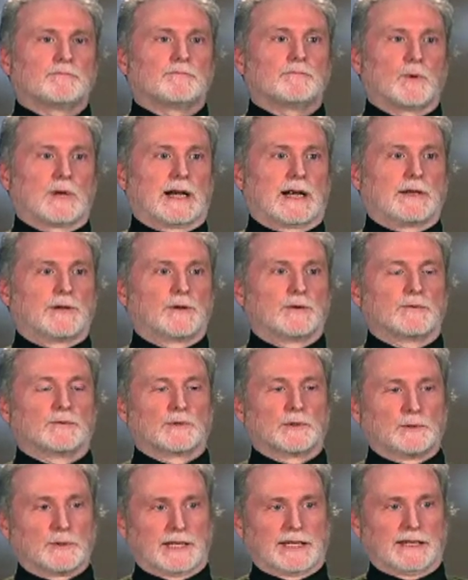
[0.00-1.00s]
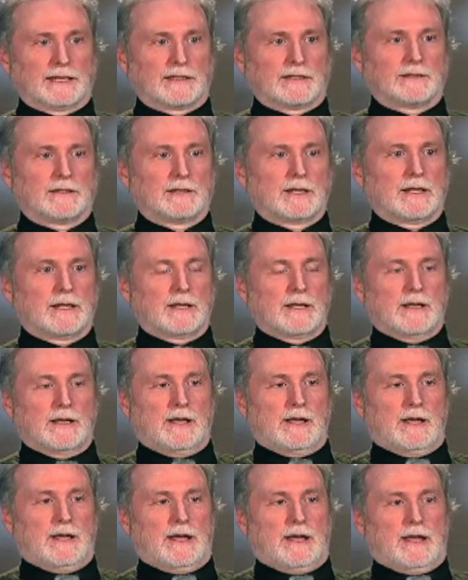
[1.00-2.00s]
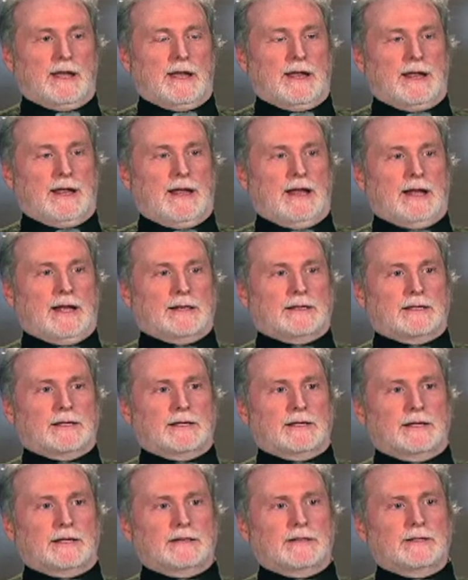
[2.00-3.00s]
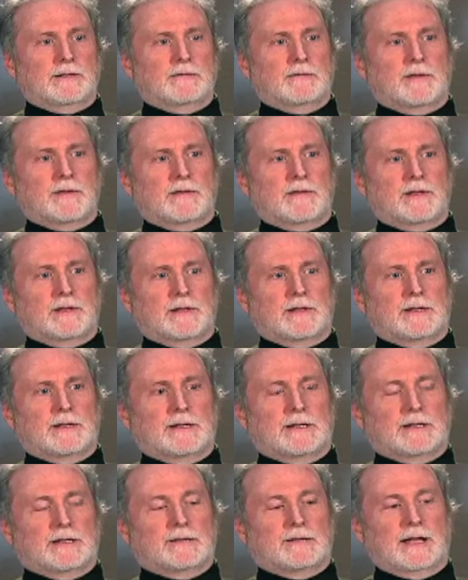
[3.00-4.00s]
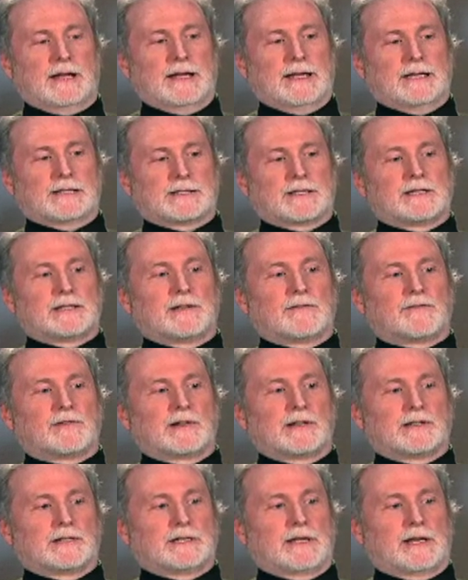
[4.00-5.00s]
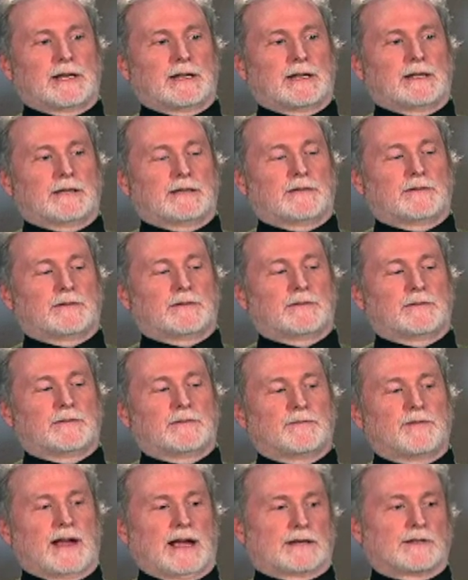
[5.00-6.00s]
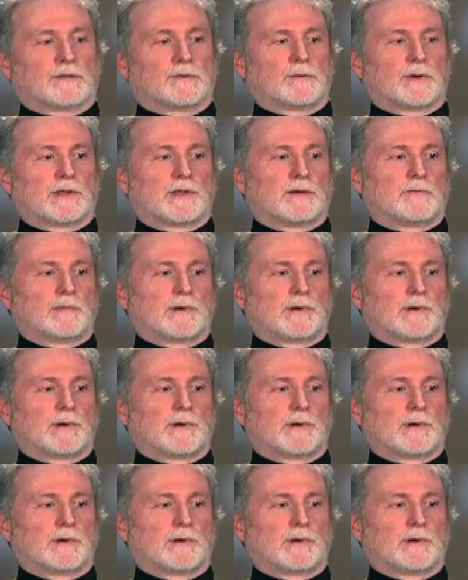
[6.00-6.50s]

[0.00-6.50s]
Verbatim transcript: what I do, routine. And uh, the, the, I guess the differentiating factor with an